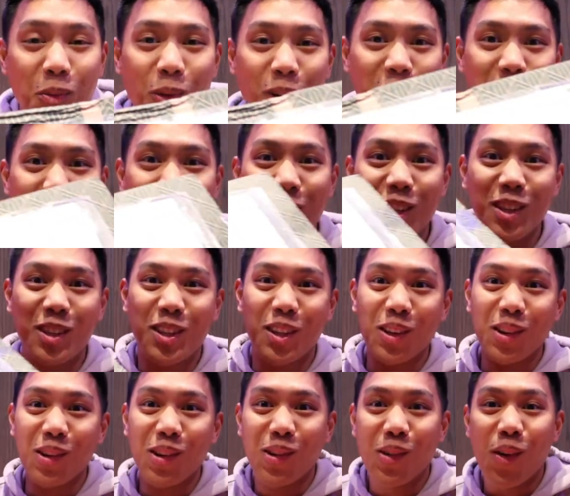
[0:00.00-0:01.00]
What did you
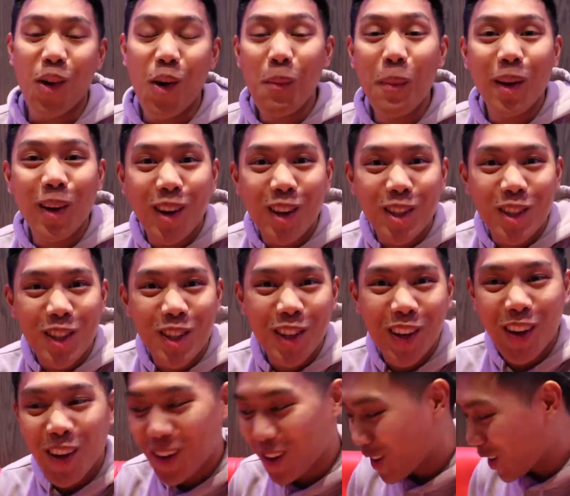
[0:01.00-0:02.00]
do? Oh my gosh, did you
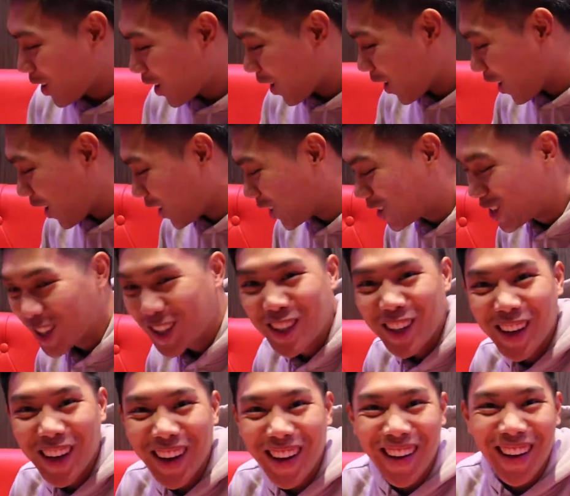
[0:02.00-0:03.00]
get, did
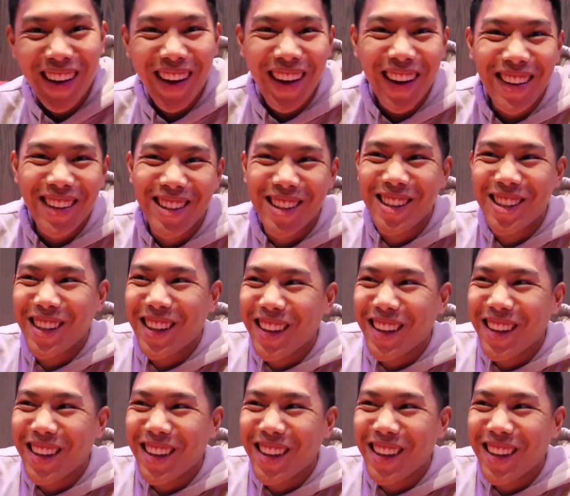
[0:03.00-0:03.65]
you get did